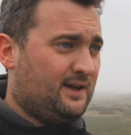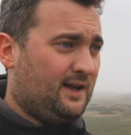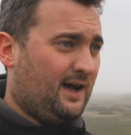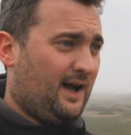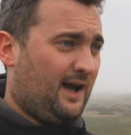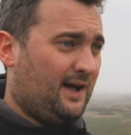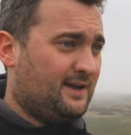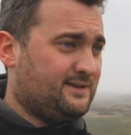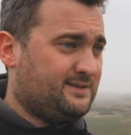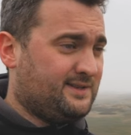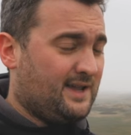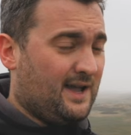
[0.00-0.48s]

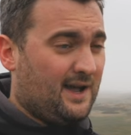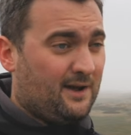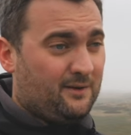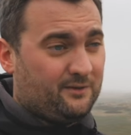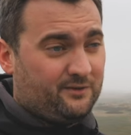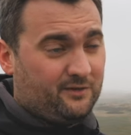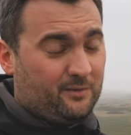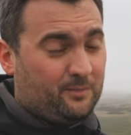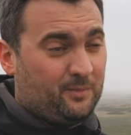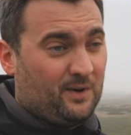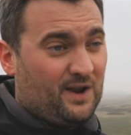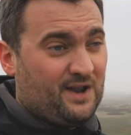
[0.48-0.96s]
And yeah, I was
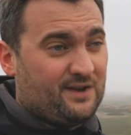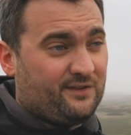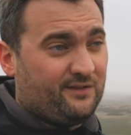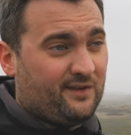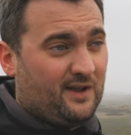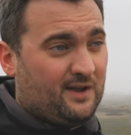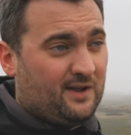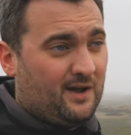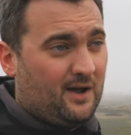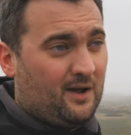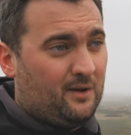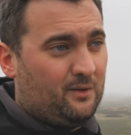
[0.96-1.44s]
surprised
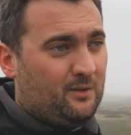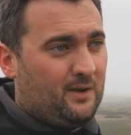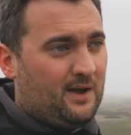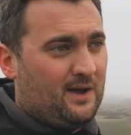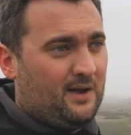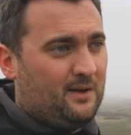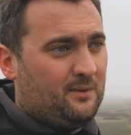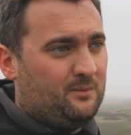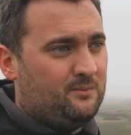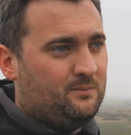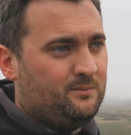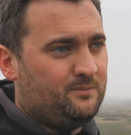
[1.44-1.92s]
how
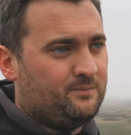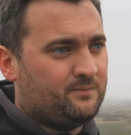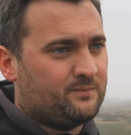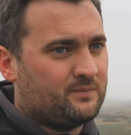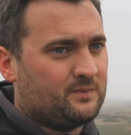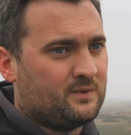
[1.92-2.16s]
um,